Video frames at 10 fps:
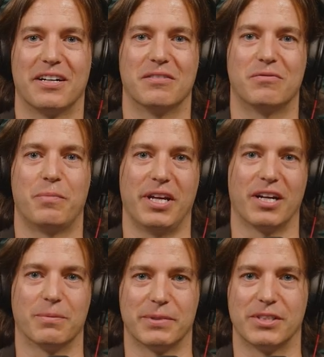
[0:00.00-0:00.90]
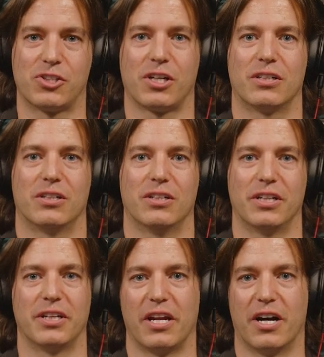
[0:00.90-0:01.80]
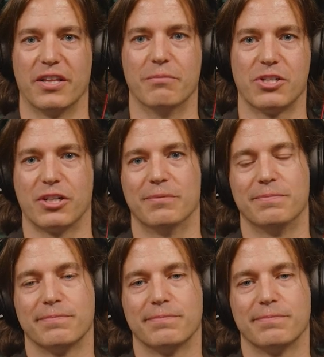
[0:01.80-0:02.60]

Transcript: of being up in the shuttle and, and on the mission?